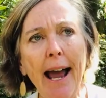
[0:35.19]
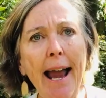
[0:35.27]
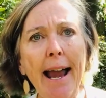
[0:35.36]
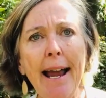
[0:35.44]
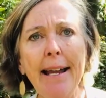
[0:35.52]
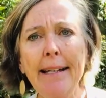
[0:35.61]

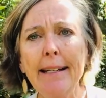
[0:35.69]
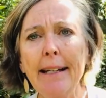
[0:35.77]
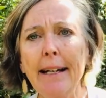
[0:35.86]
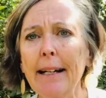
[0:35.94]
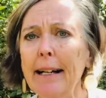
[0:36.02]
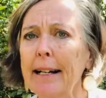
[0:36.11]
And
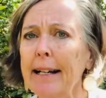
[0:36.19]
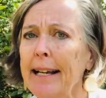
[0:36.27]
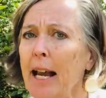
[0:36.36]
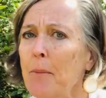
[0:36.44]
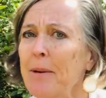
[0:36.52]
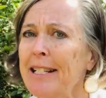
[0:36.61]

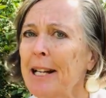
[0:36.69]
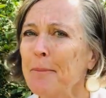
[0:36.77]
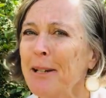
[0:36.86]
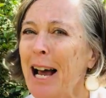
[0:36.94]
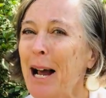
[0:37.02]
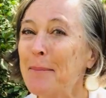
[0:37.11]
can we
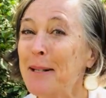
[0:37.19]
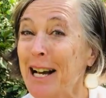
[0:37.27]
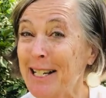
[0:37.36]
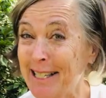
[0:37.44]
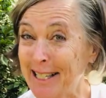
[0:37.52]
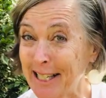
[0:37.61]
sometimes
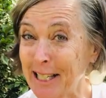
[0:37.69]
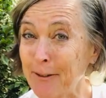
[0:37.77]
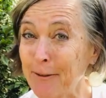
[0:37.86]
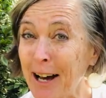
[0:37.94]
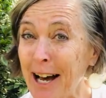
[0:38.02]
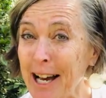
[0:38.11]

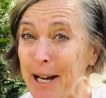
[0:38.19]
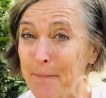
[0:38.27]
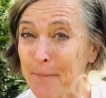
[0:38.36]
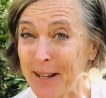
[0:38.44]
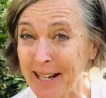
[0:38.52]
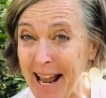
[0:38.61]
identify
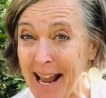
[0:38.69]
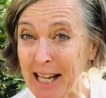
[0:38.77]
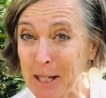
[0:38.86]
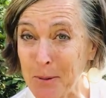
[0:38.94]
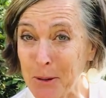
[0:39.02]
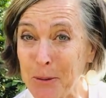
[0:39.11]
an
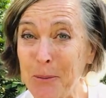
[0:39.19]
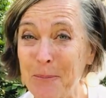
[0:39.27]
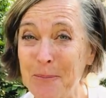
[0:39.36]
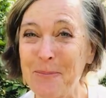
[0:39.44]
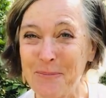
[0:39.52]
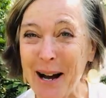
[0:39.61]
animal
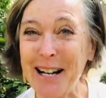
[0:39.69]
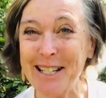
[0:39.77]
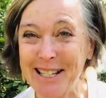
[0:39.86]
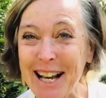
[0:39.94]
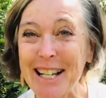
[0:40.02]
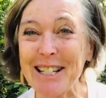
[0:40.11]
by
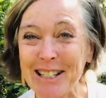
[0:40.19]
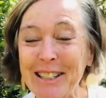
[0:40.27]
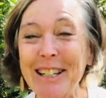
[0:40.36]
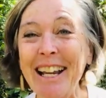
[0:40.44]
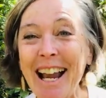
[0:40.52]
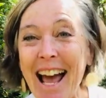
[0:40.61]
just
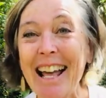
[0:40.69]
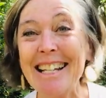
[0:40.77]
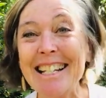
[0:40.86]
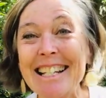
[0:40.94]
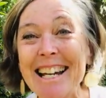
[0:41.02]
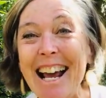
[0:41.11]
looking at
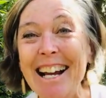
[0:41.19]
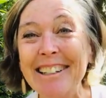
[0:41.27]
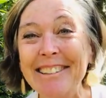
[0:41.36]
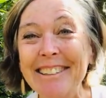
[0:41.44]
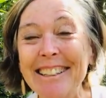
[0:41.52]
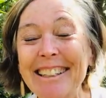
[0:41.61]
its
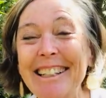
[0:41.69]
tail?